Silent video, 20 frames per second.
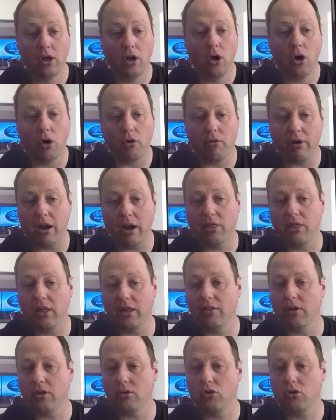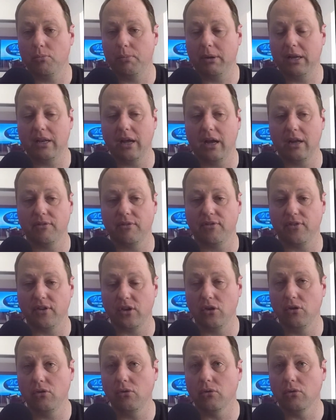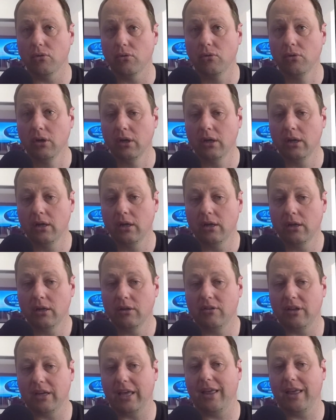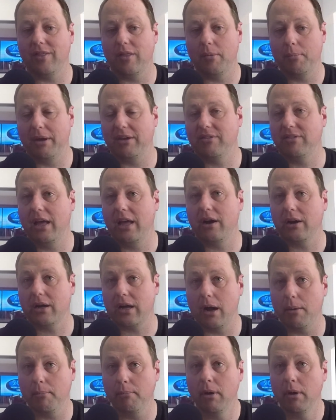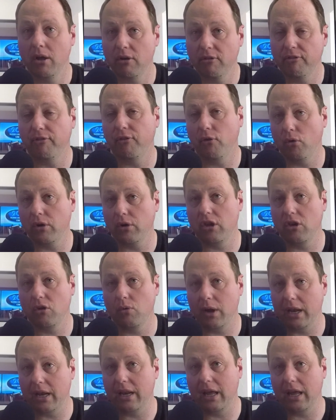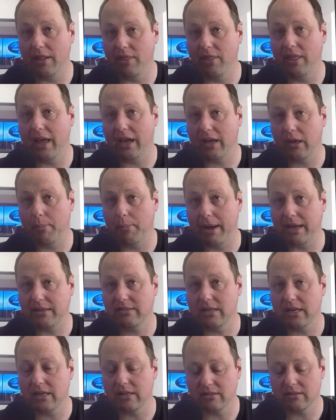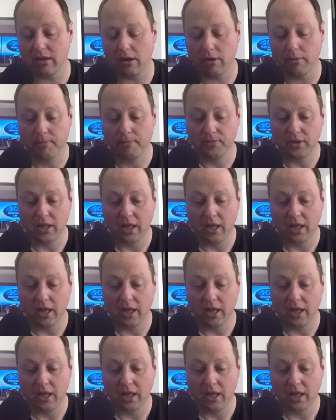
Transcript: or anything that could be done for you to get the best outcome for you in their capacity. So